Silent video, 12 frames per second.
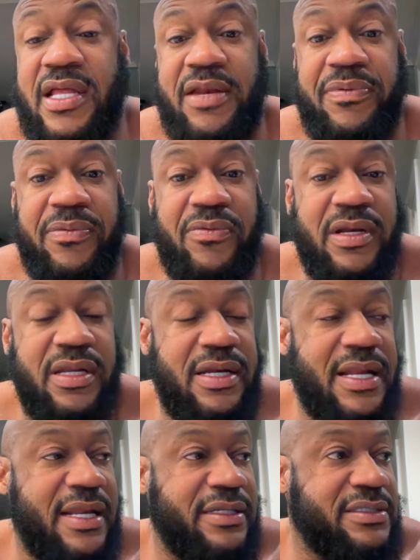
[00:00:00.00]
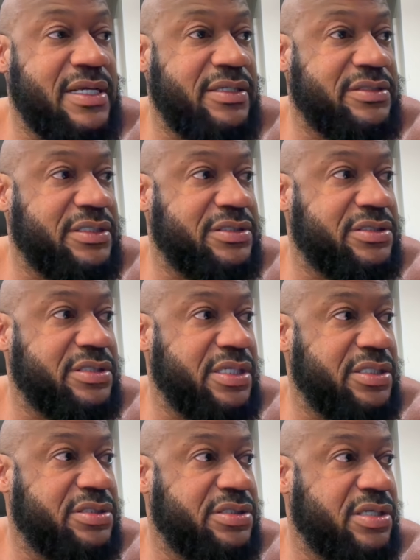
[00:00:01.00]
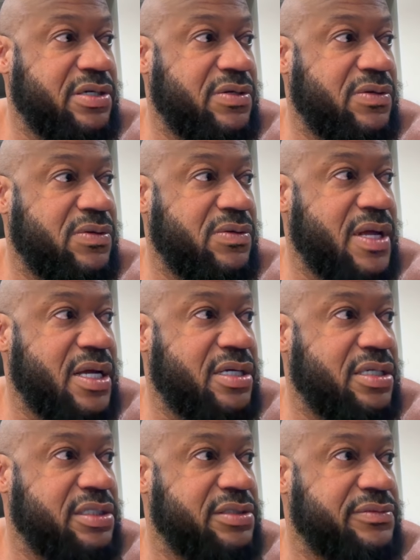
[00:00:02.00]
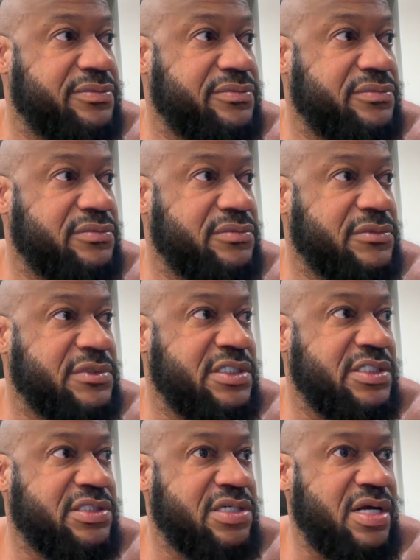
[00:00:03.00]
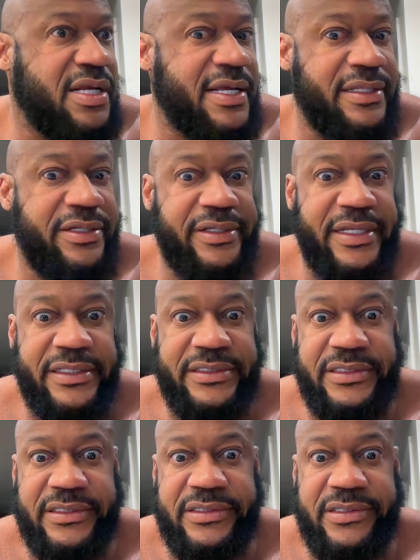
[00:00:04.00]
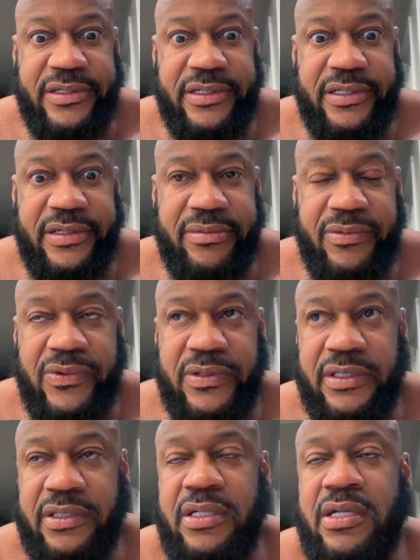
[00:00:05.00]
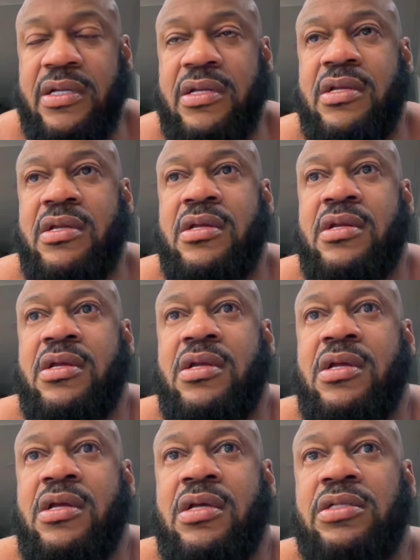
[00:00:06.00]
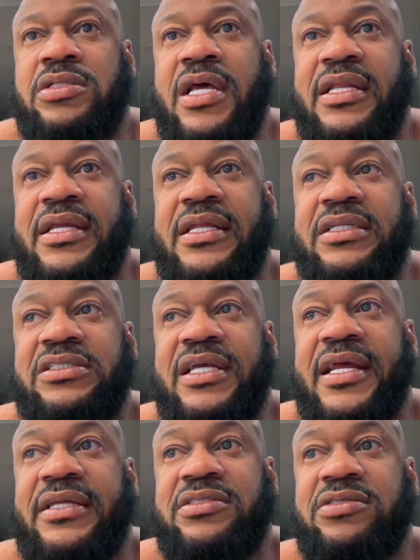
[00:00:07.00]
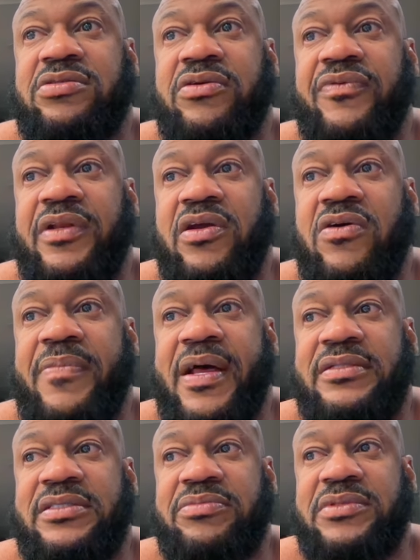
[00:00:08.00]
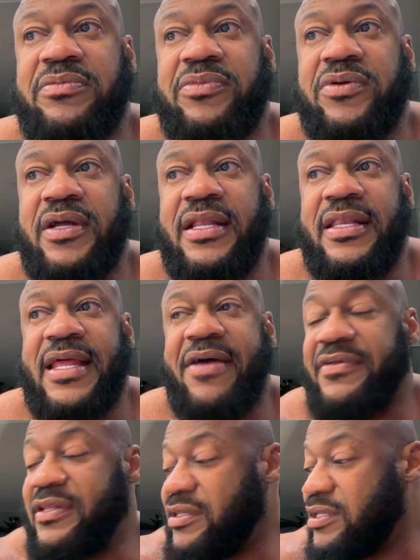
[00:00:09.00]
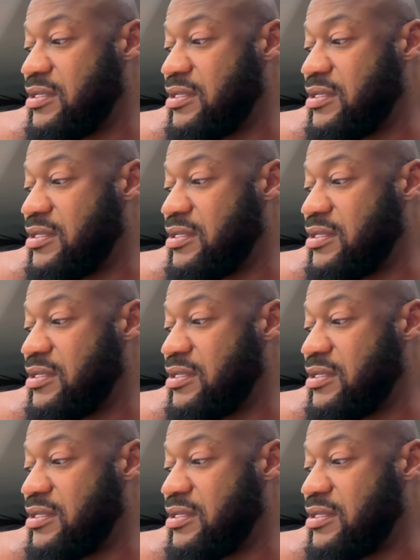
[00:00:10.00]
lot of people running in and out of this house yesterday, so I couldn't. And it started like literally at six thirty in the morning, so I didn't get a chance to do a video about September 11th.